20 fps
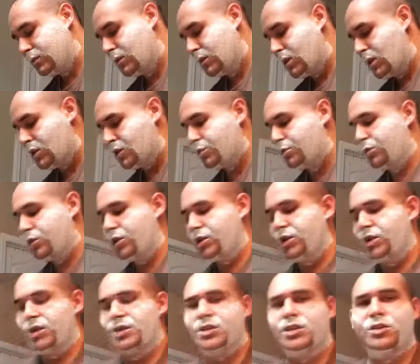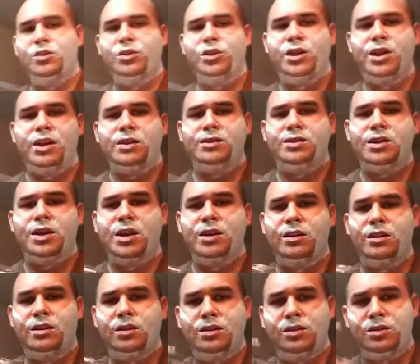That's pretty good. So the only downside
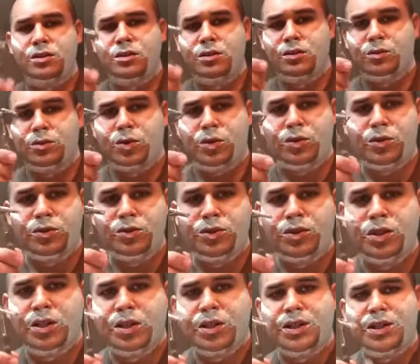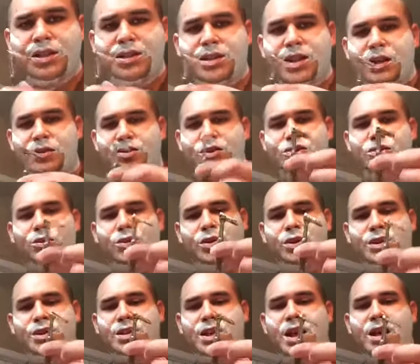to the rolls is how short
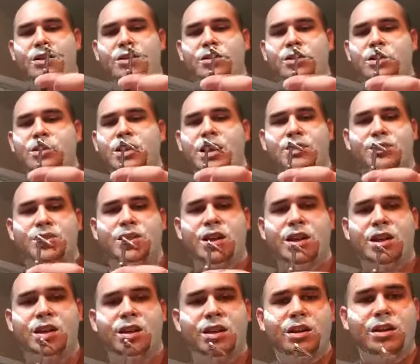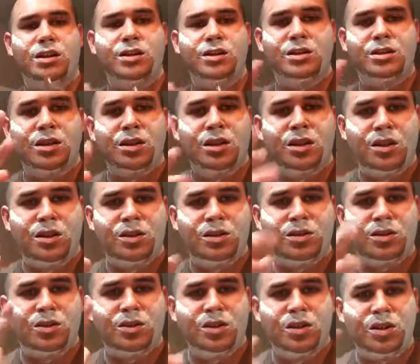this handle is and how skinny it is.
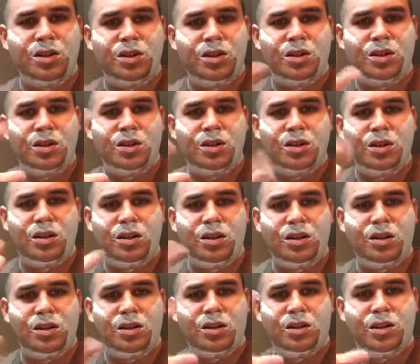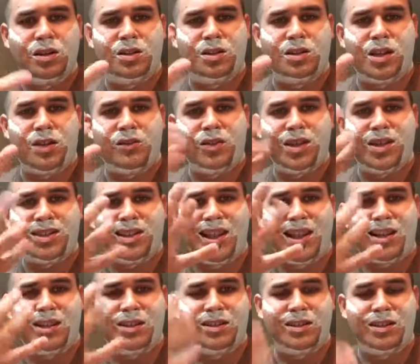So it definitely takes a
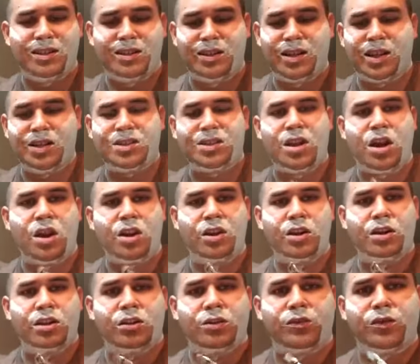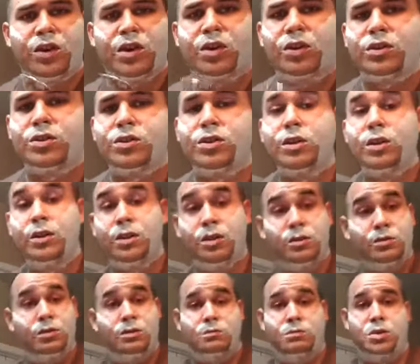lot of dexterity in your fingers.
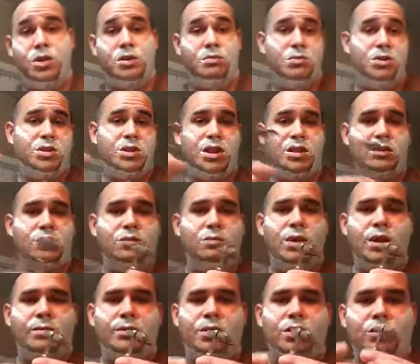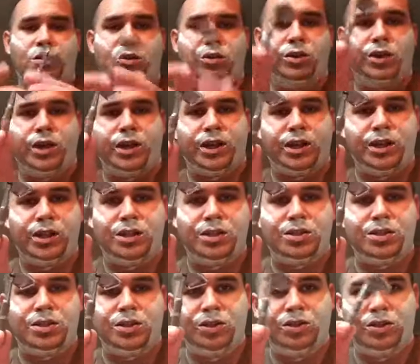But I mean, it's not too bad. I mean, you can hold it like
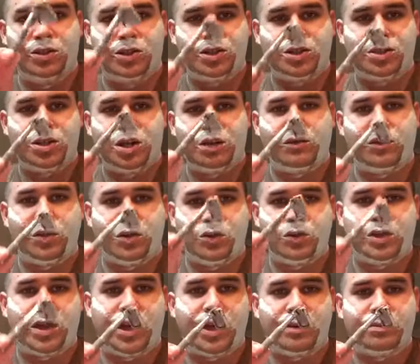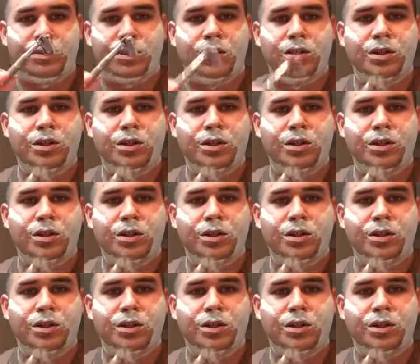this, literally, and shave the whole time.